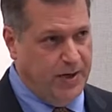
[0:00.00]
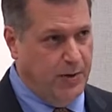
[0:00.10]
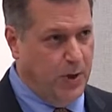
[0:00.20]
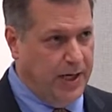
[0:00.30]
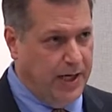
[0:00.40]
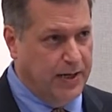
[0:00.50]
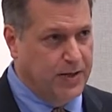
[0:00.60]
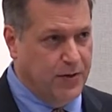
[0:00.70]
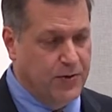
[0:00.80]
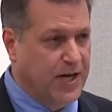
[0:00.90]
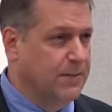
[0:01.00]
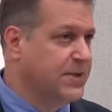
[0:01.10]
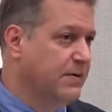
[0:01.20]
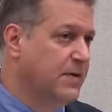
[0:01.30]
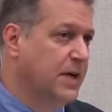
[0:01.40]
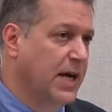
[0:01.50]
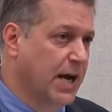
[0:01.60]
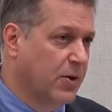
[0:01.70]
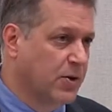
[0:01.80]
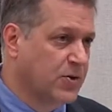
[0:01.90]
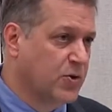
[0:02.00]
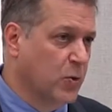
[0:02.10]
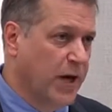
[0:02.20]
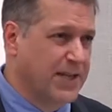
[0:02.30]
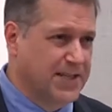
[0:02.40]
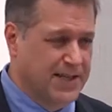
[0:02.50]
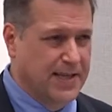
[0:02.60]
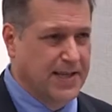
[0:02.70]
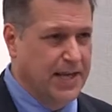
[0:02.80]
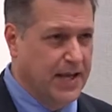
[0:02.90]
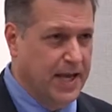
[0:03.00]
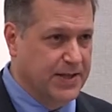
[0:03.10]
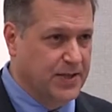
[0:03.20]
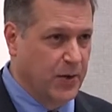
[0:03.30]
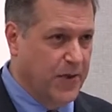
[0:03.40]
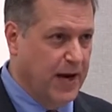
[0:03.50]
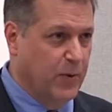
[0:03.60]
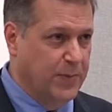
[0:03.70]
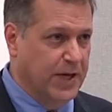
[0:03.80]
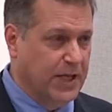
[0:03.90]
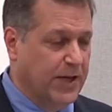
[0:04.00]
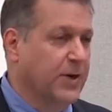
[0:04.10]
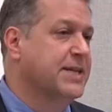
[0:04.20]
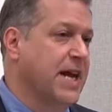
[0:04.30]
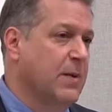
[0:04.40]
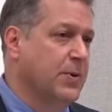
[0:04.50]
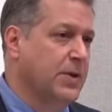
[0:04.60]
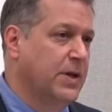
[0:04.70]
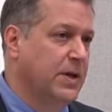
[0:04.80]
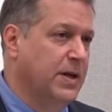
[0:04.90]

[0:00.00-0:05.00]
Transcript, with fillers: now you're bringing in other types of agricultural waste, and, and, and so that would be a clear example.